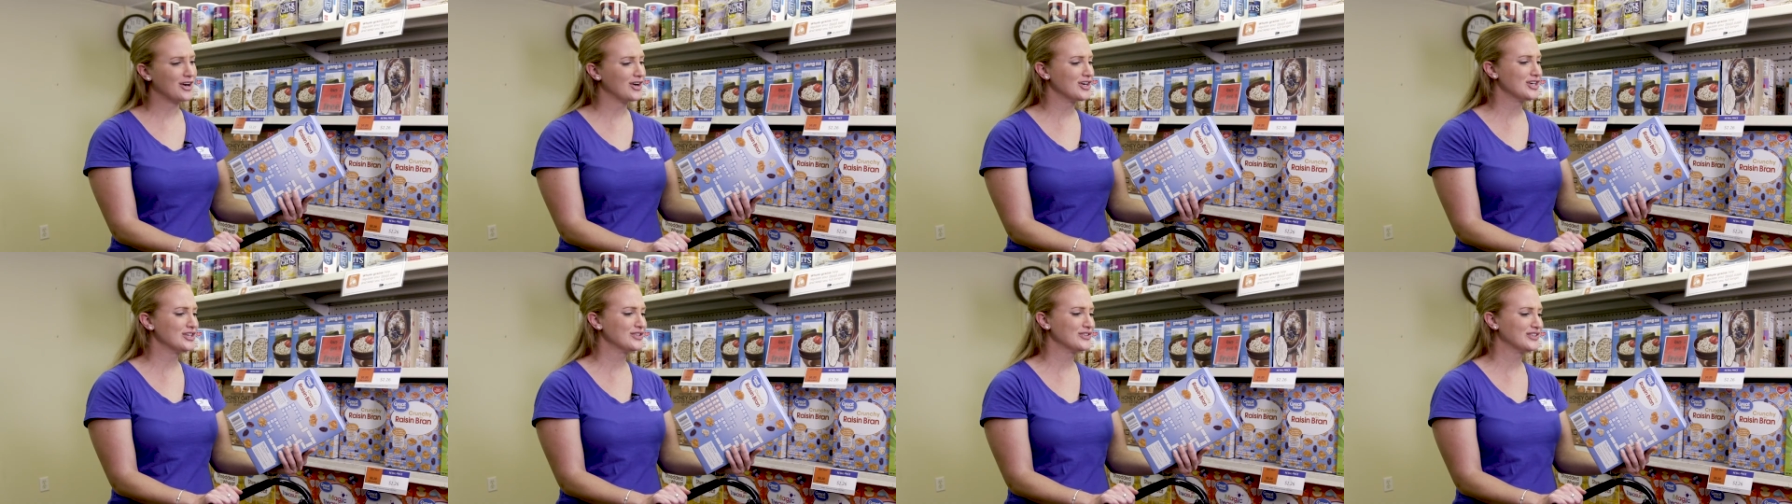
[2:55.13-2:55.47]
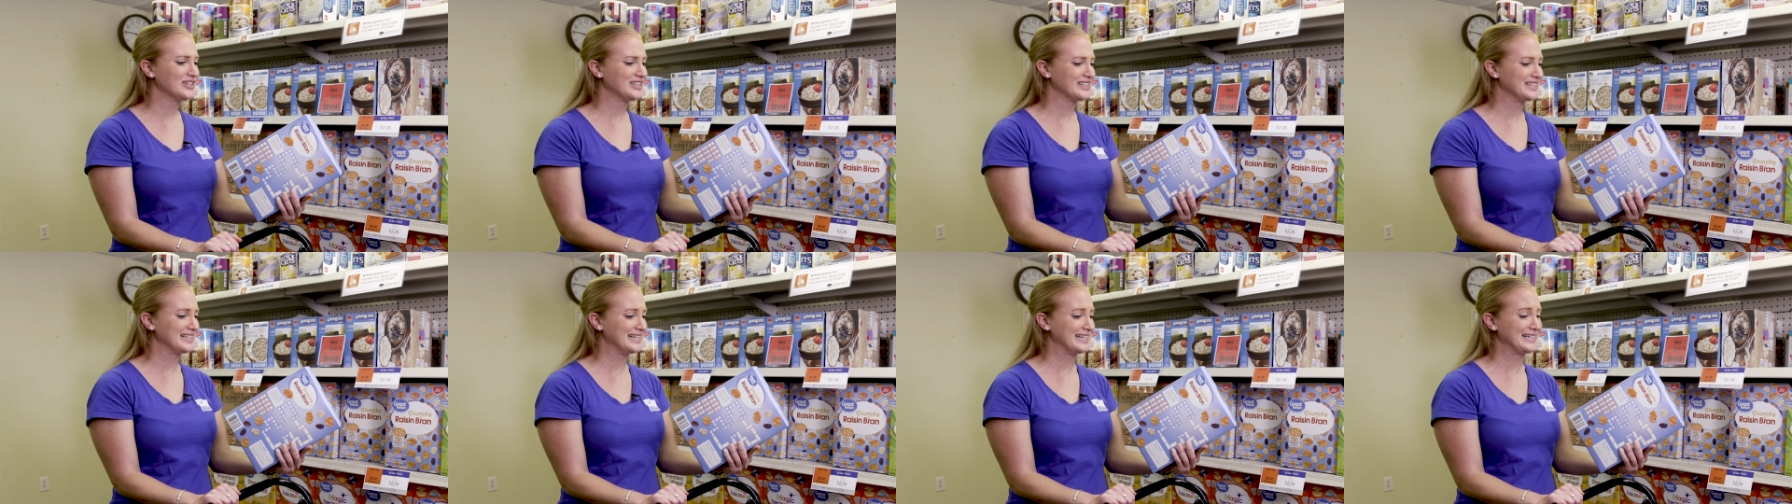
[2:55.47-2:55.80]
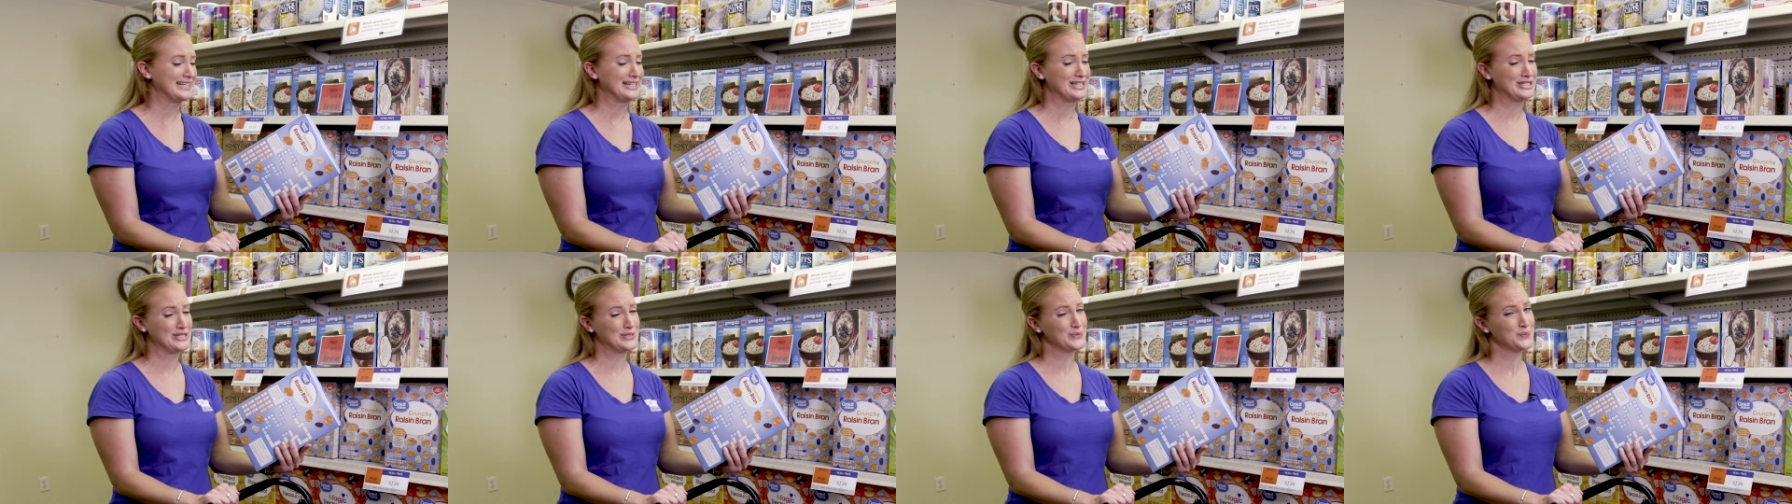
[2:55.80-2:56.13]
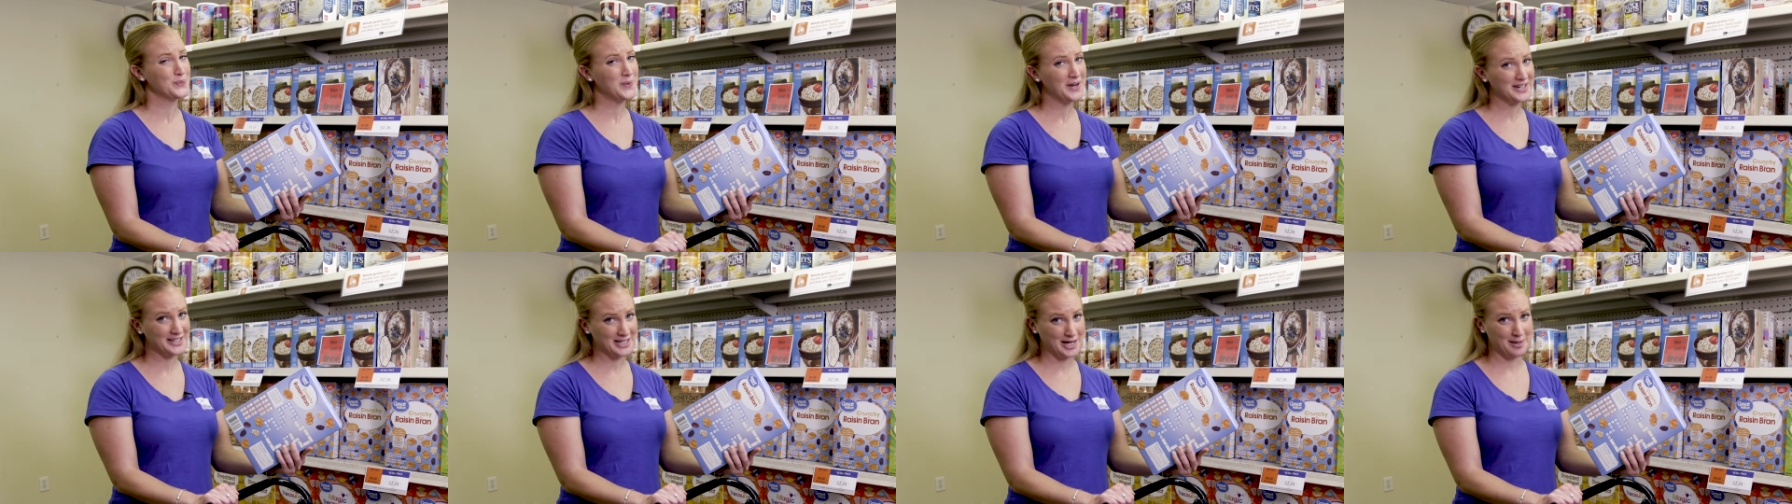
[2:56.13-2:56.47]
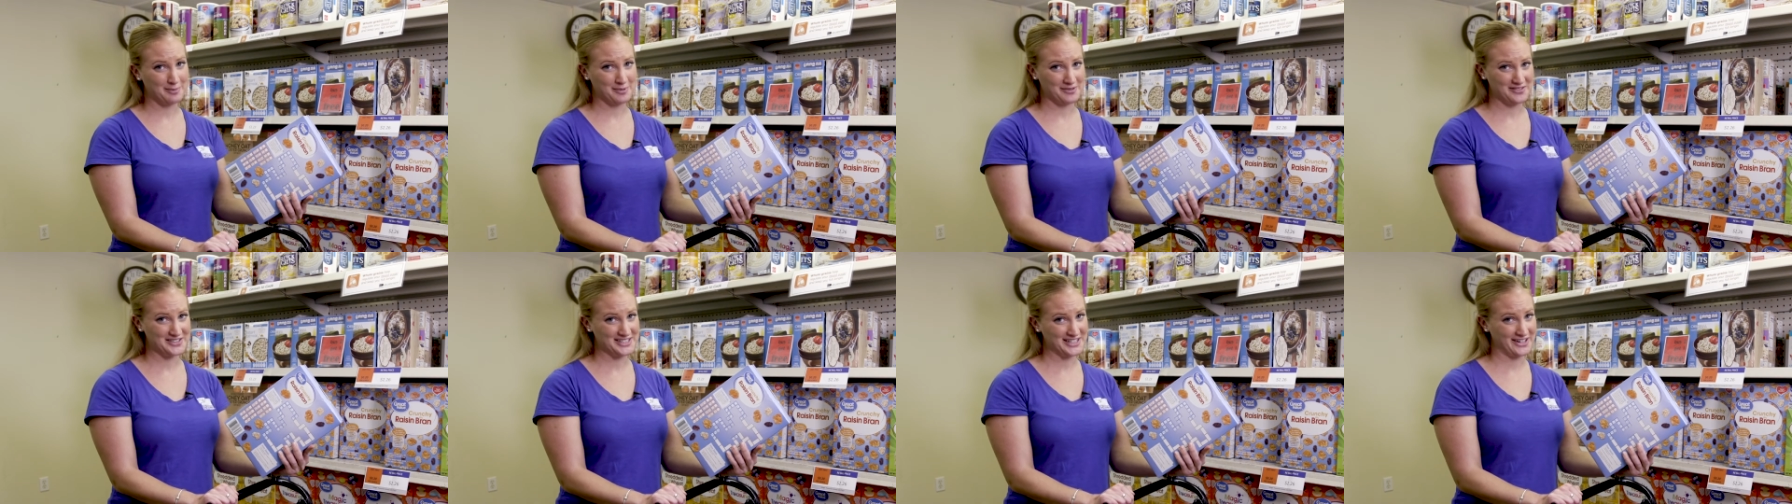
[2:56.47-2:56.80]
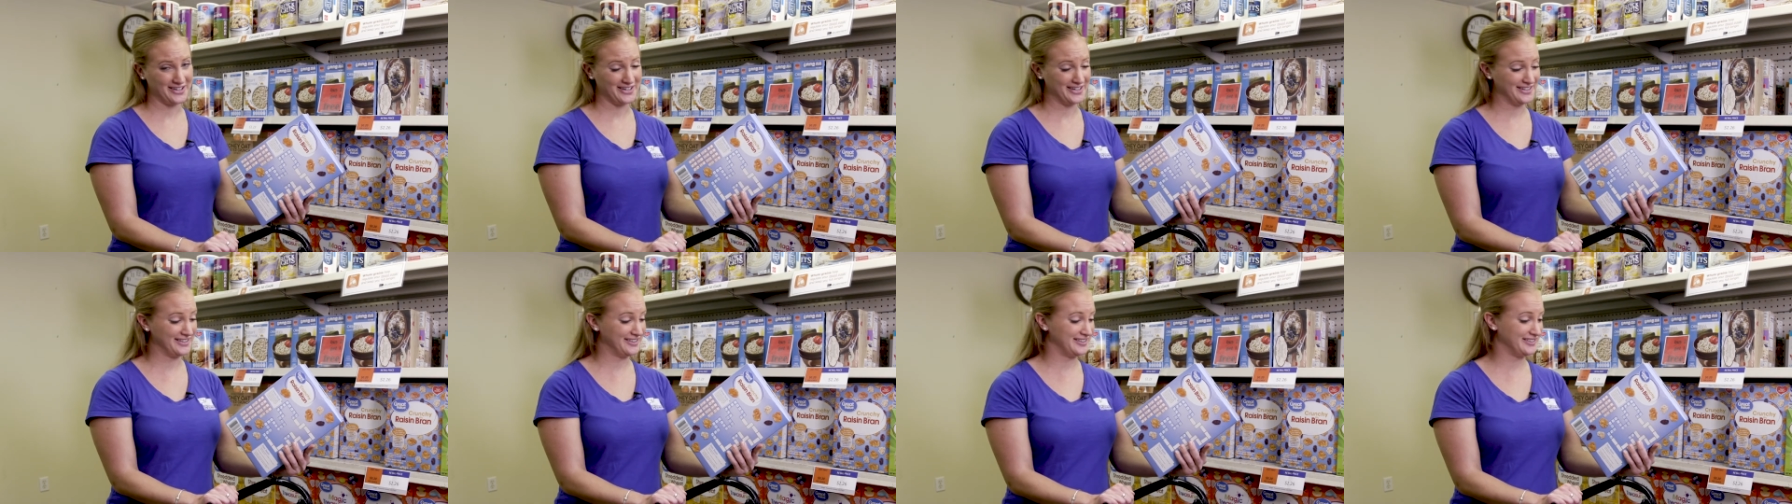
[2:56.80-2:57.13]
are you really eating just one cup of
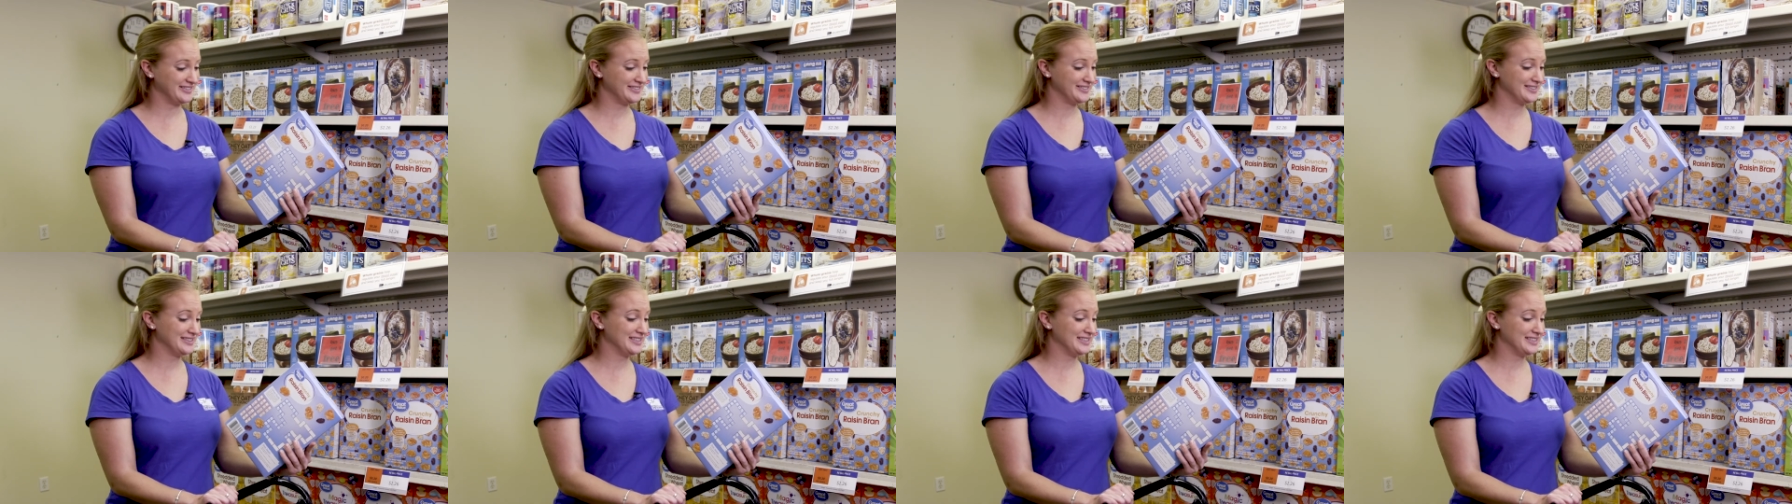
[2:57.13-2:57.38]
cereal?